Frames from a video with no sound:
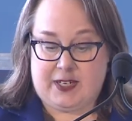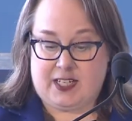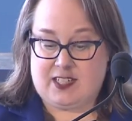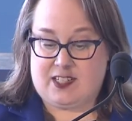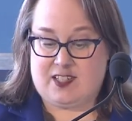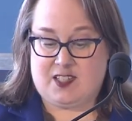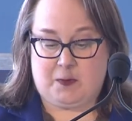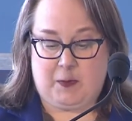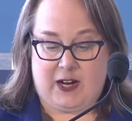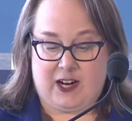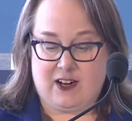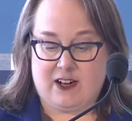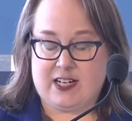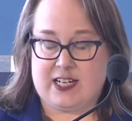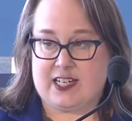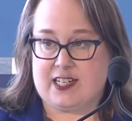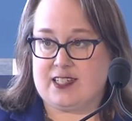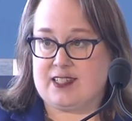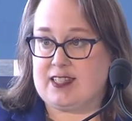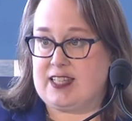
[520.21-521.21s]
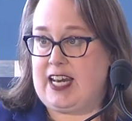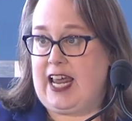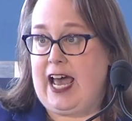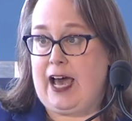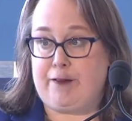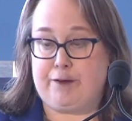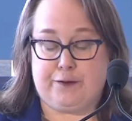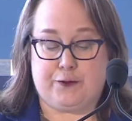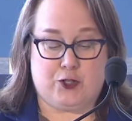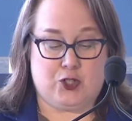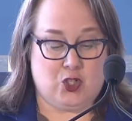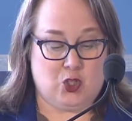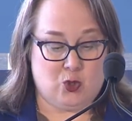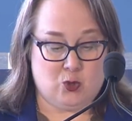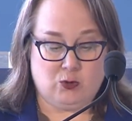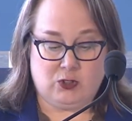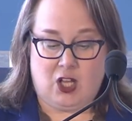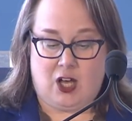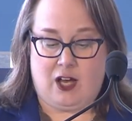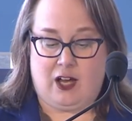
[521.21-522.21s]
disparities that have for too
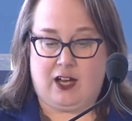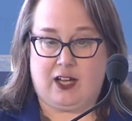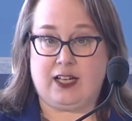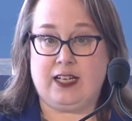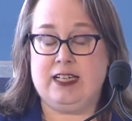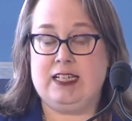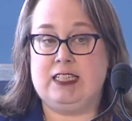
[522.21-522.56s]
long